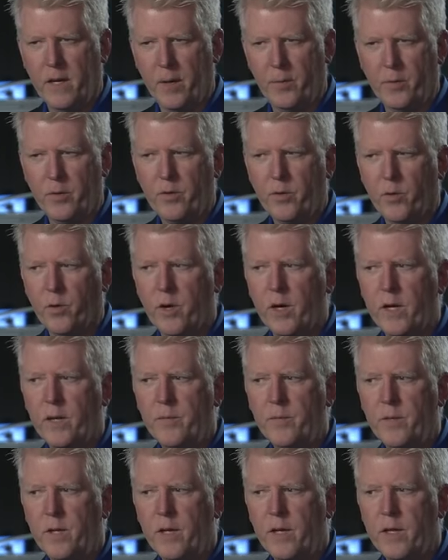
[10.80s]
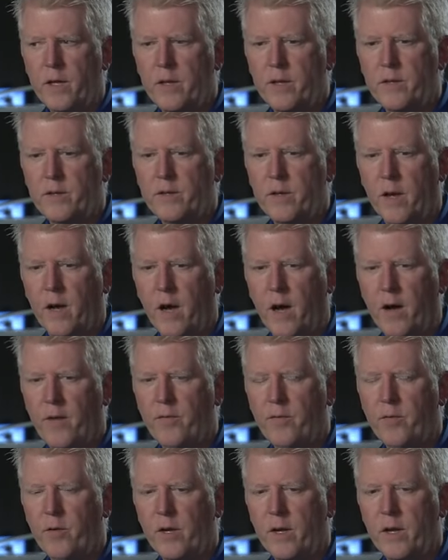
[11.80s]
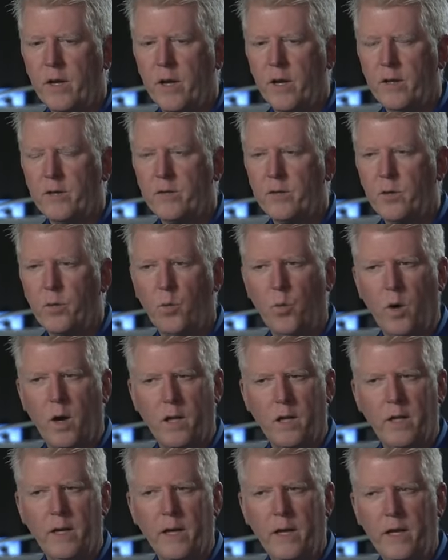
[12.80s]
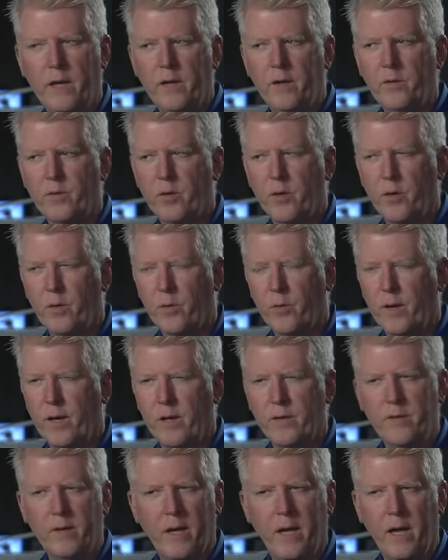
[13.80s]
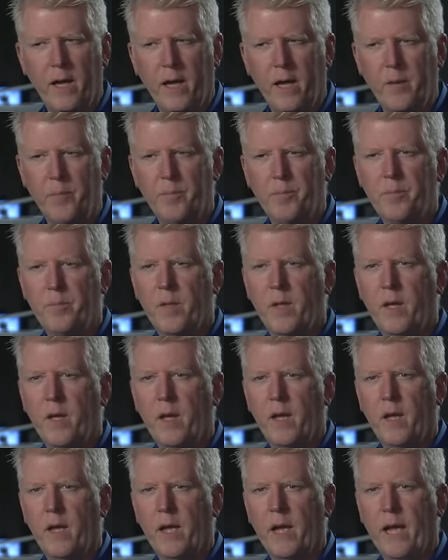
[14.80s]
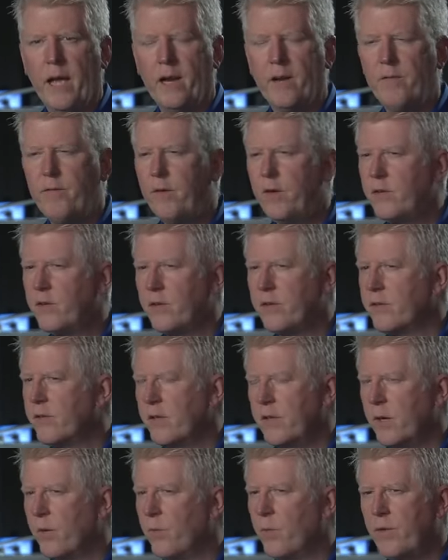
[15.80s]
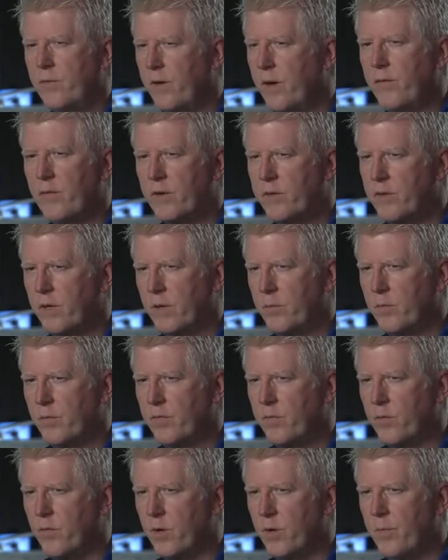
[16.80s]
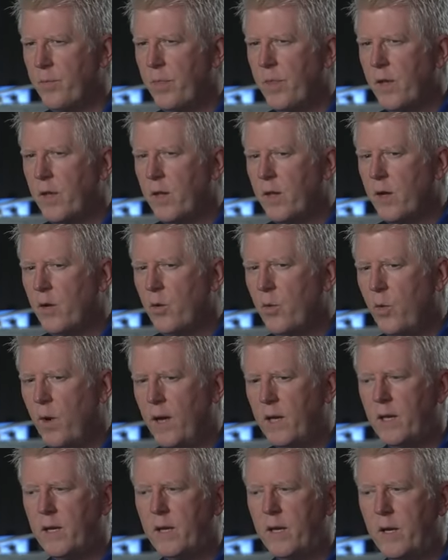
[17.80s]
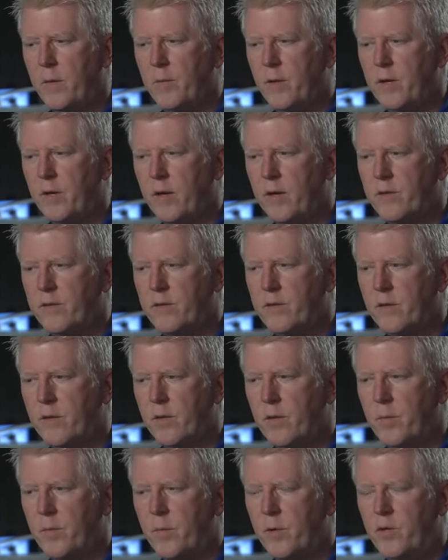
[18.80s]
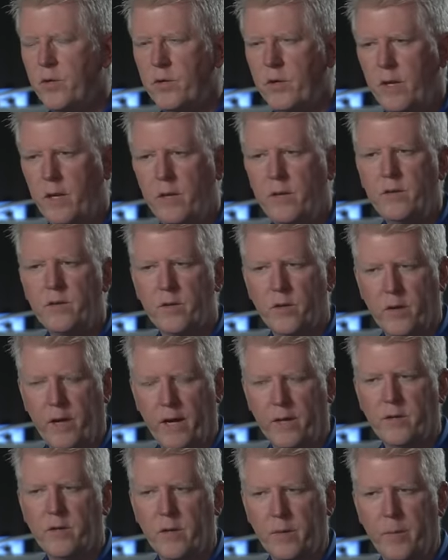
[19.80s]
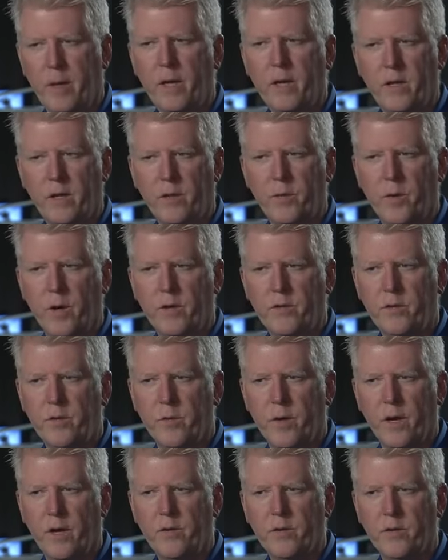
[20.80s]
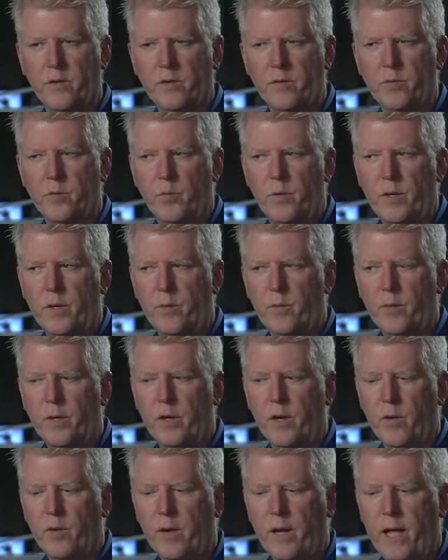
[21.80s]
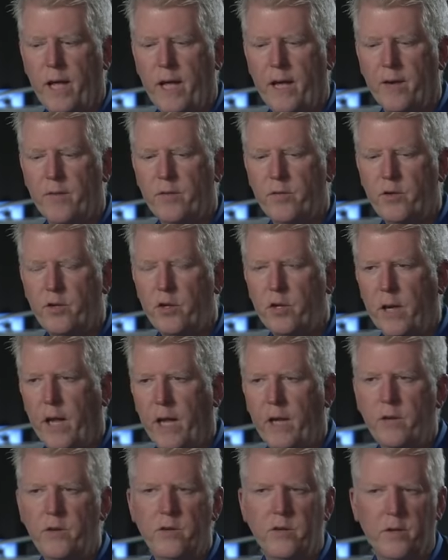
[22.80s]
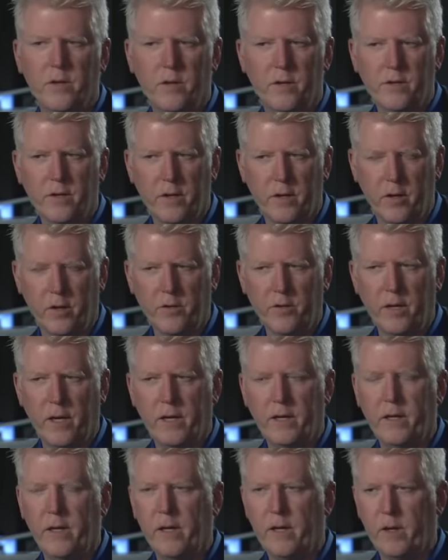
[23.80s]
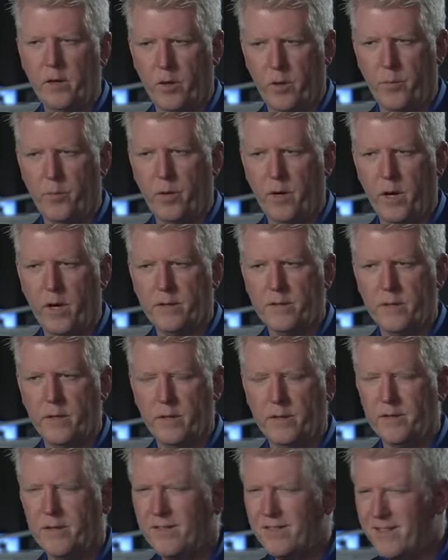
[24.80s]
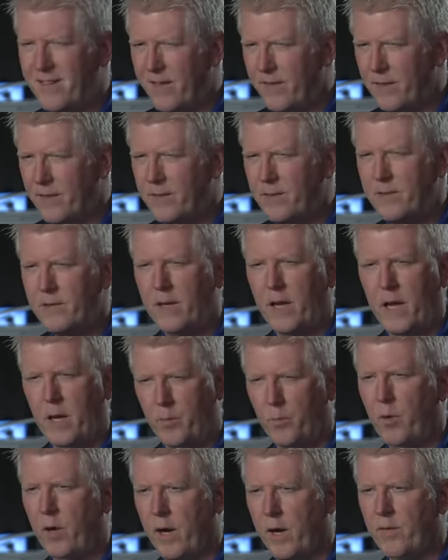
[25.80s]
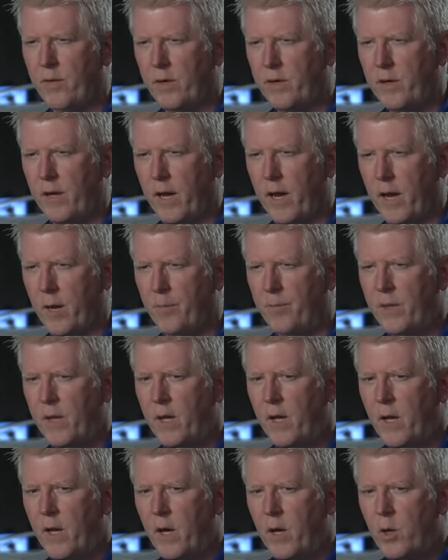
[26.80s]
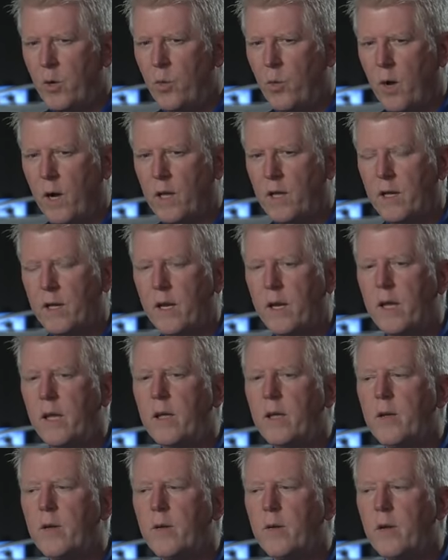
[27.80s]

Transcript: laboratory is offering us quality, turnaround time, and efficiency that we've never seen before. Quality because machines are actually making the restorations. We, we don't have changes in our technique and our process. It's done the same way every time. Quality